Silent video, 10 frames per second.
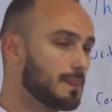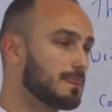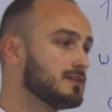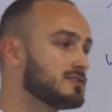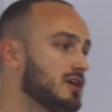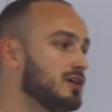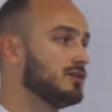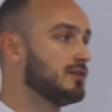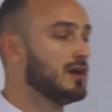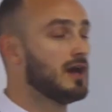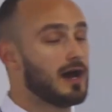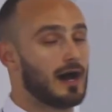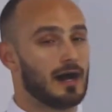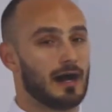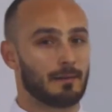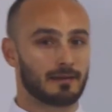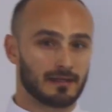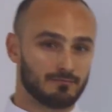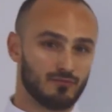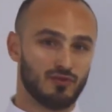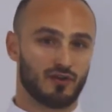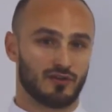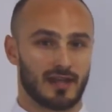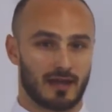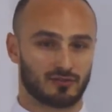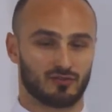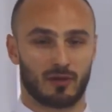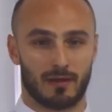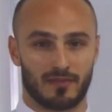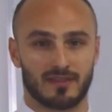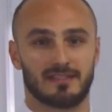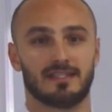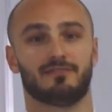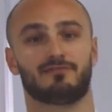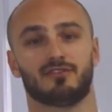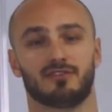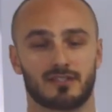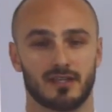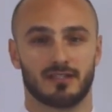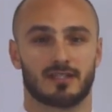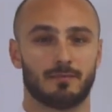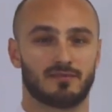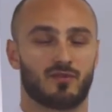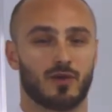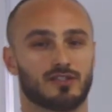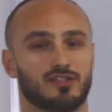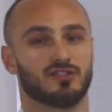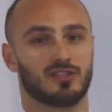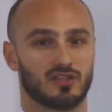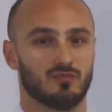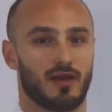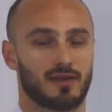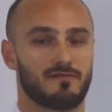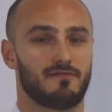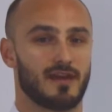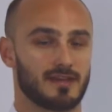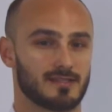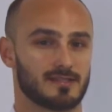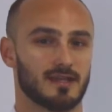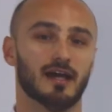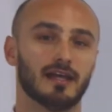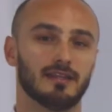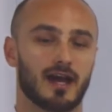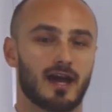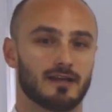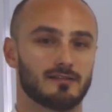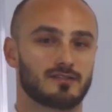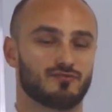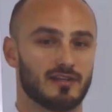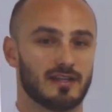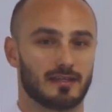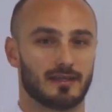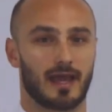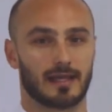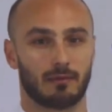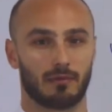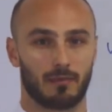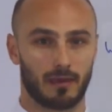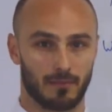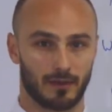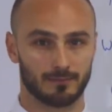So I'm going to move on now to talk about the different types of questions that you might face in the IELTS reading academic paper.